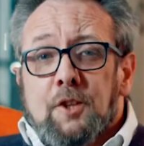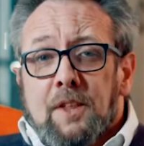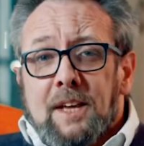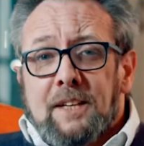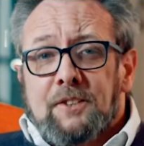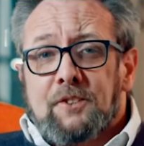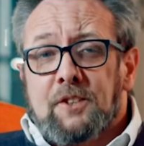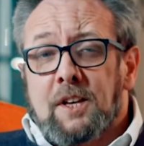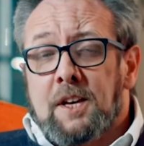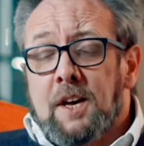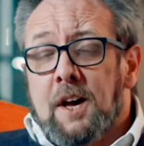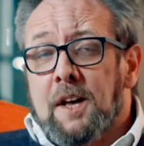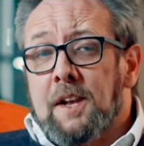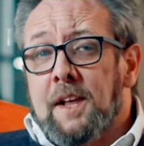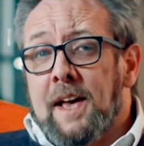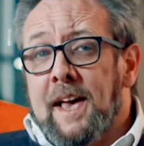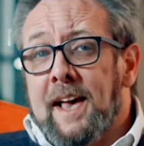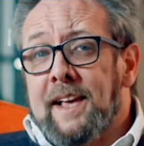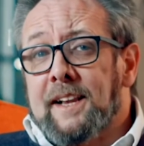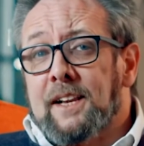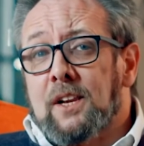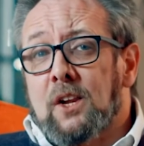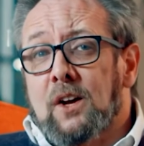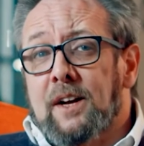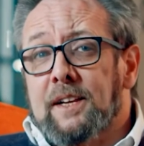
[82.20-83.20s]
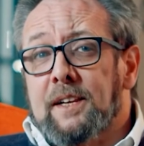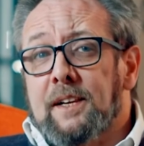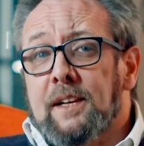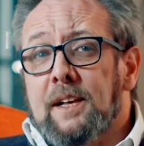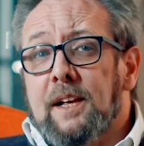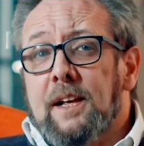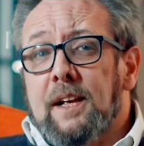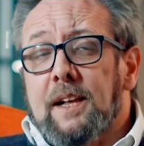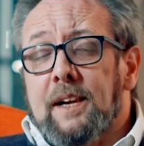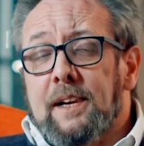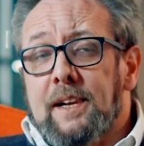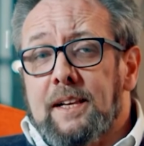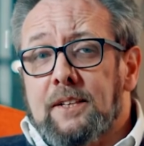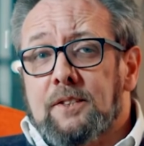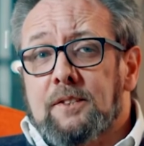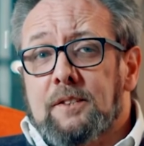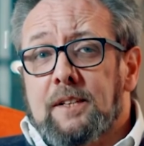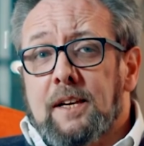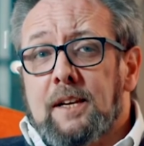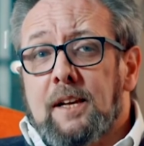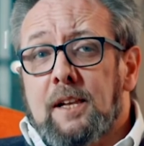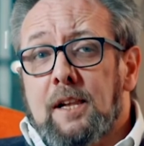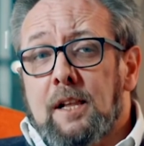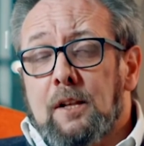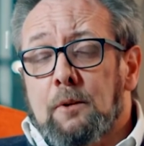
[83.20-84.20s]
that's the kind of headline. Let's
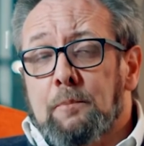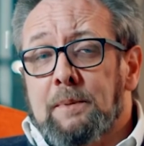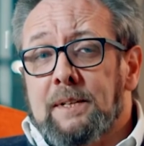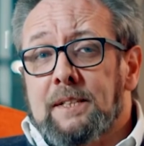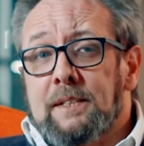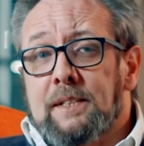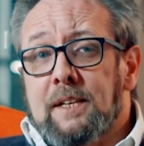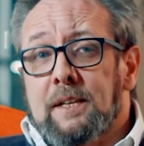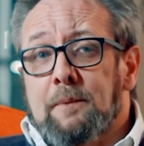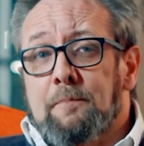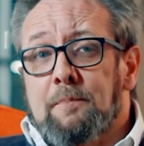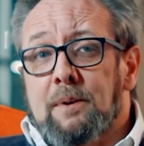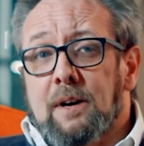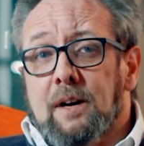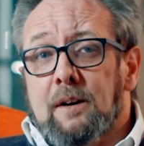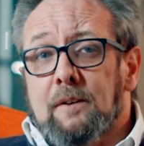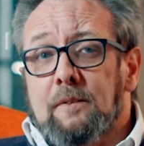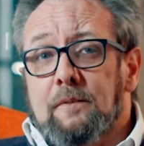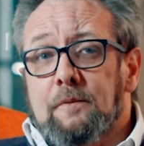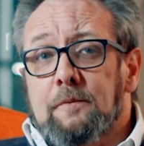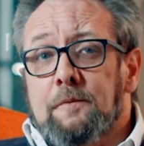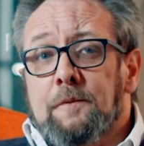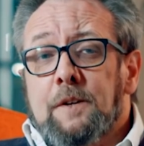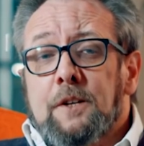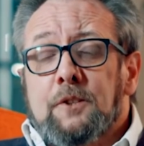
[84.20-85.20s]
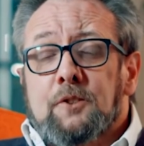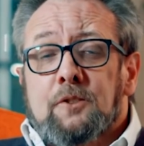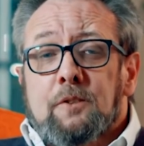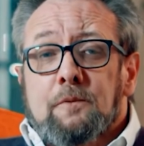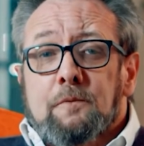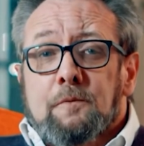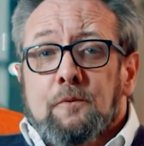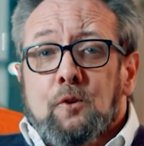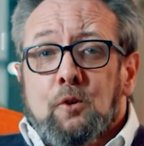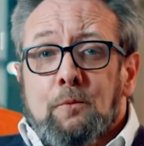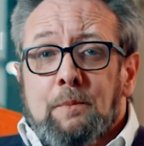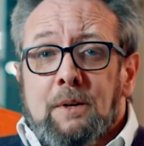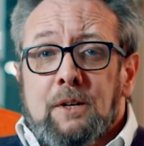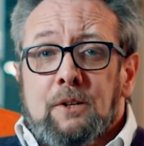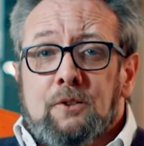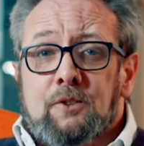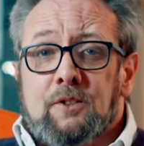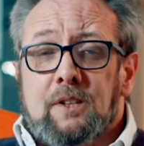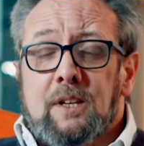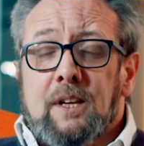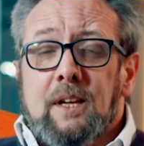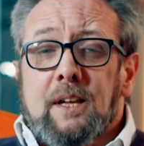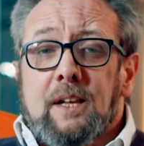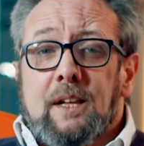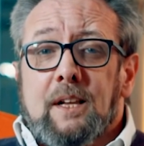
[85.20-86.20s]
dig a little bit deeper. First and
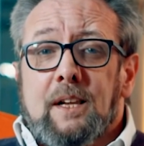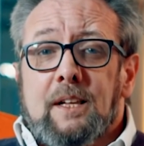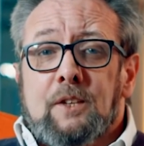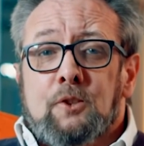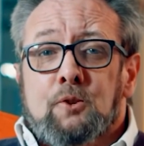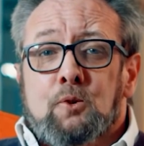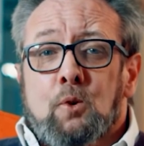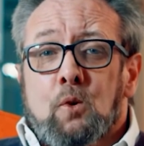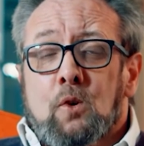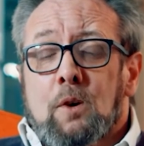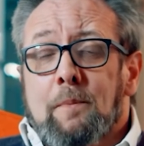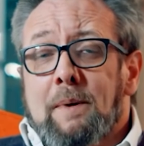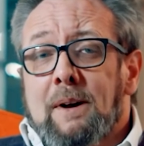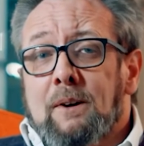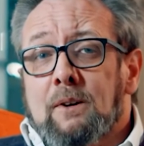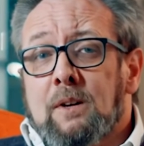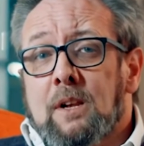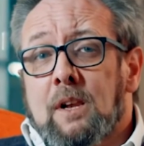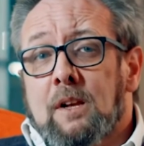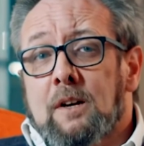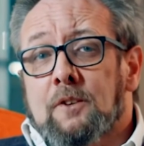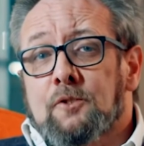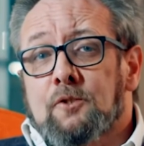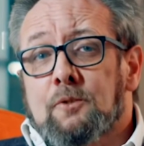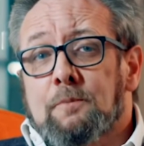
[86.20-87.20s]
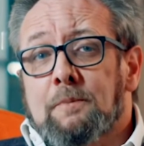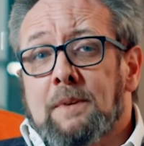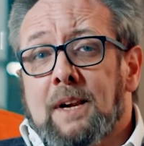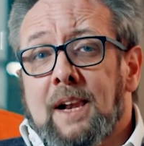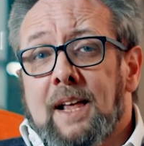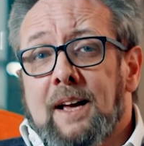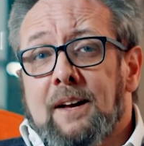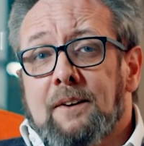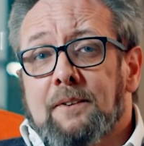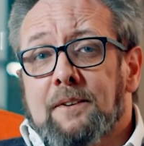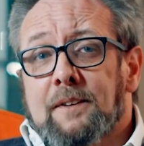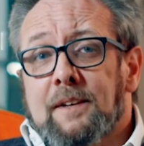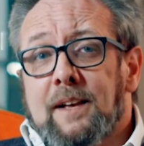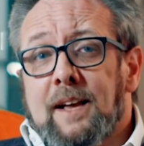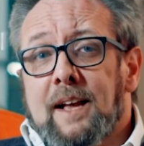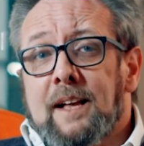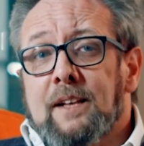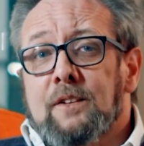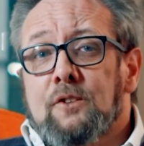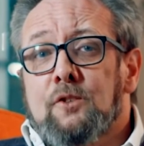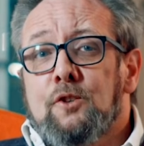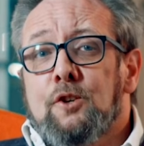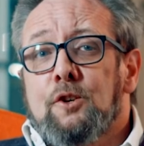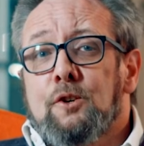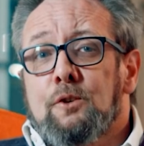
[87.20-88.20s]
foremost, let's talk about Classroom Cloud, our
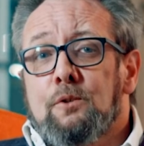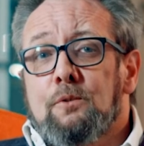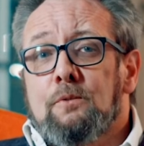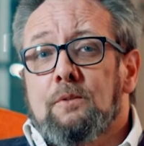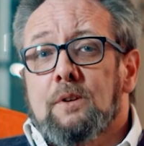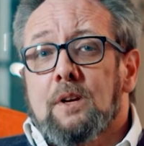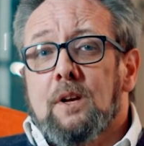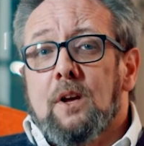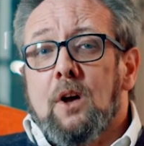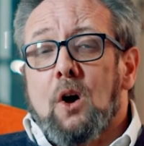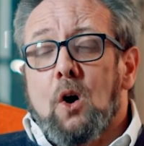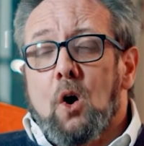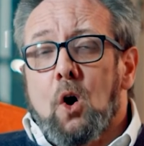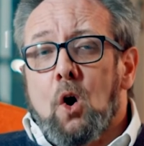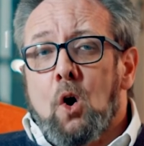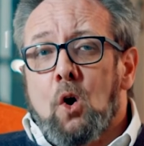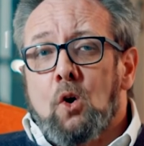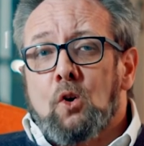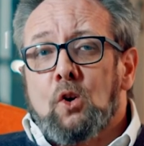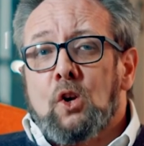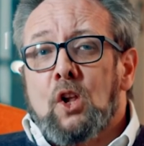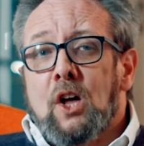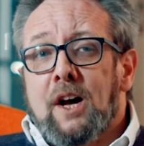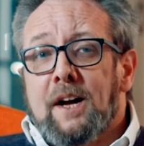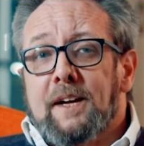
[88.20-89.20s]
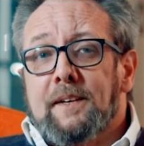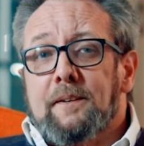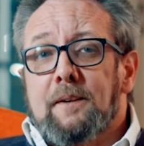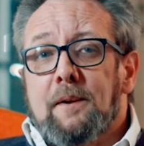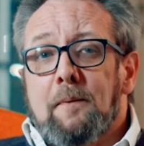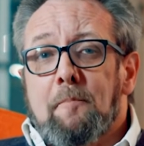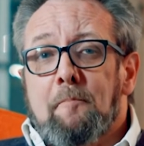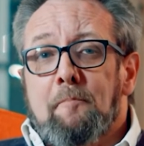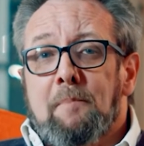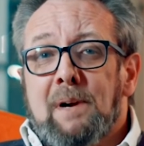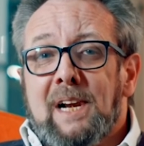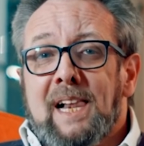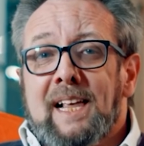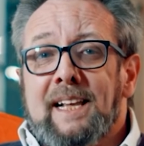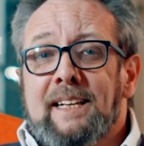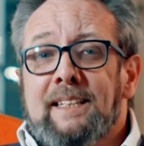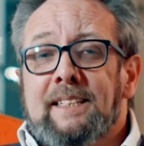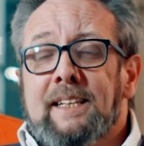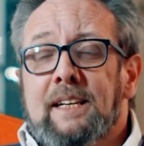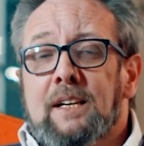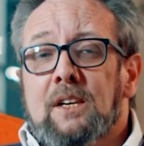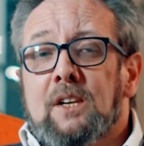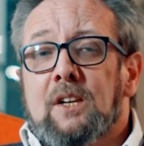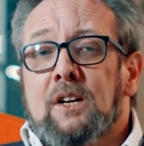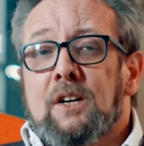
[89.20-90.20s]
new online
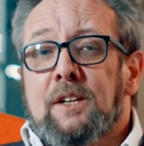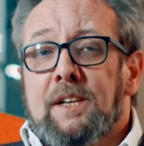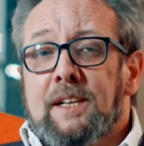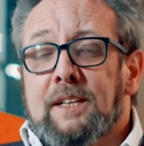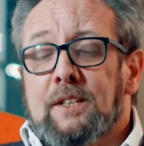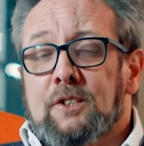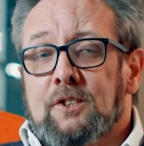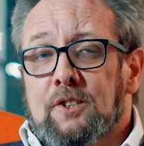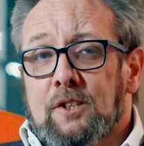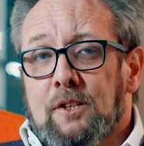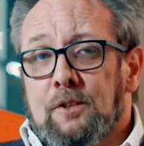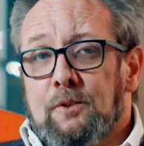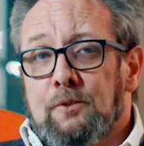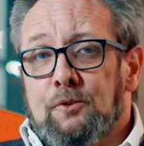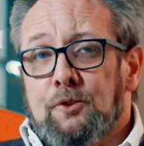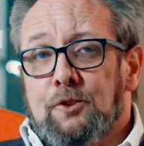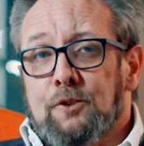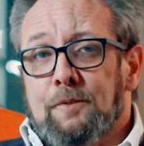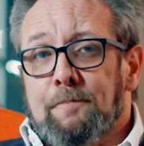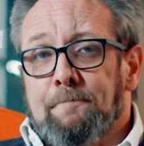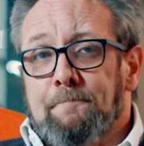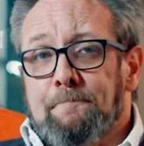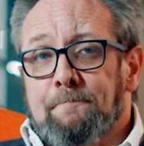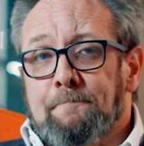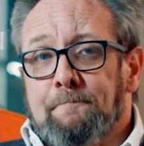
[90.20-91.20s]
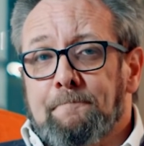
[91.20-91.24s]
blended learning solution.